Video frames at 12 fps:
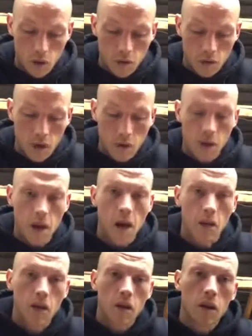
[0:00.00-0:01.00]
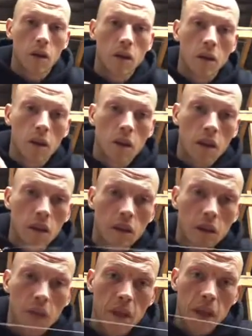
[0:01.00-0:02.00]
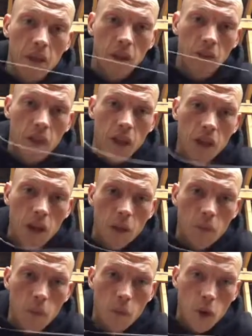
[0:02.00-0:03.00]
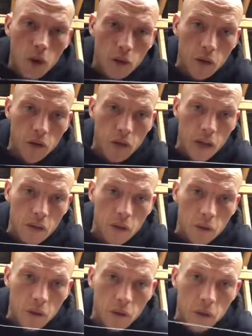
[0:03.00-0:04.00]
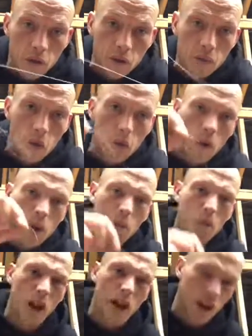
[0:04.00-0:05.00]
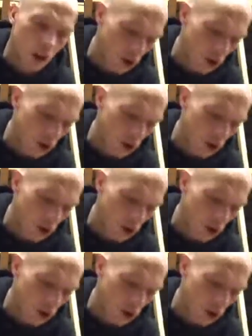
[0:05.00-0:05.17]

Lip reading: So there we go. It's going to be the end of the video. But what I'll do is next time I'll do some more like braided